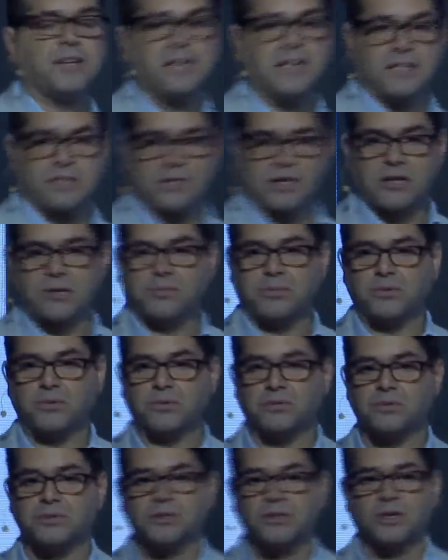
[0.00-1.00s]

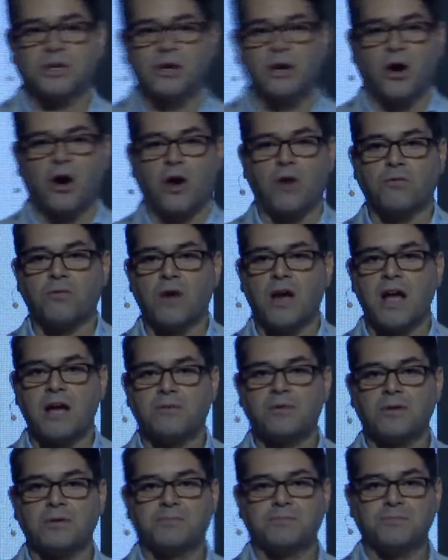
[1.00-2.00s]
examples of where
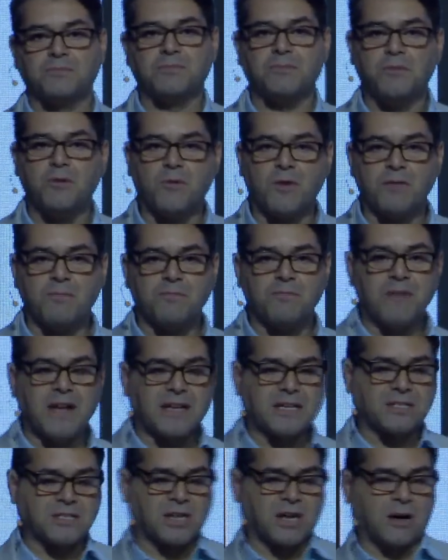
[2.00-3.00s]
we've
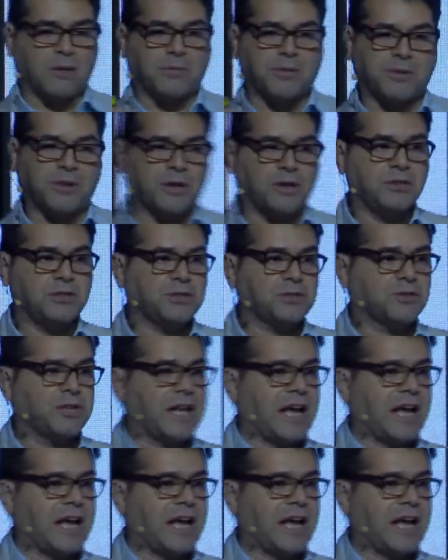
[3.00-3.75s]
mixed up those three